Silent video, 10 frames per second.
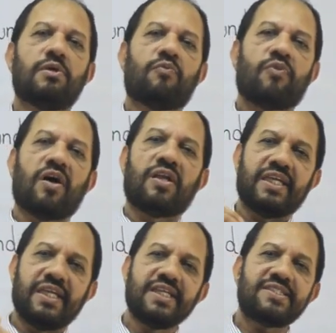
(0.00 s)
vowel
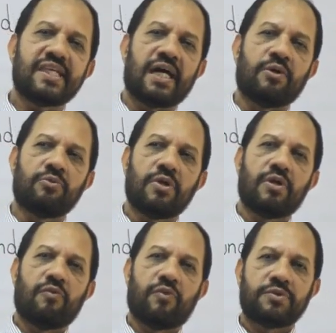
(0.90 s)
E sound
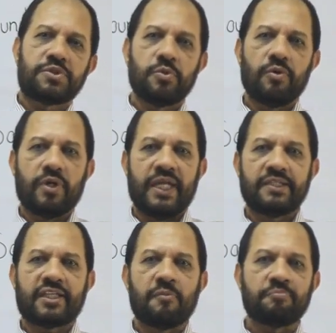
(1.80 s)
to
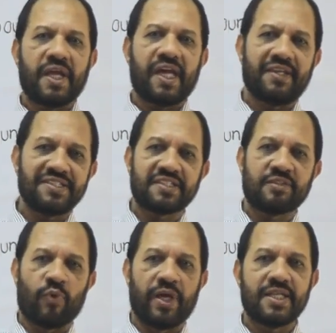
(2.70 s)
in
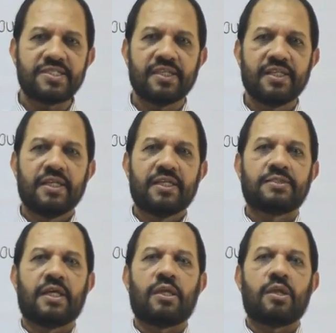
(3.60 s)
comparison with
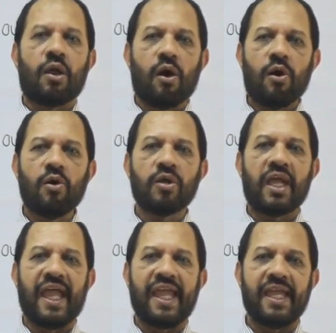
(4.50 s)
the
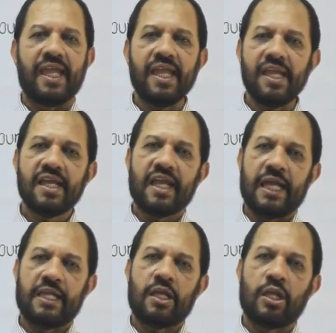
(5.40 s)
long A
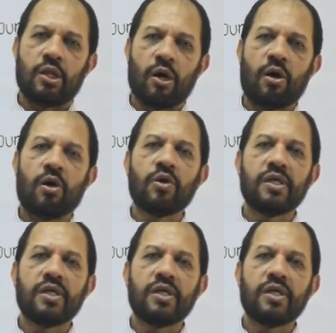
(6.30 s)
and long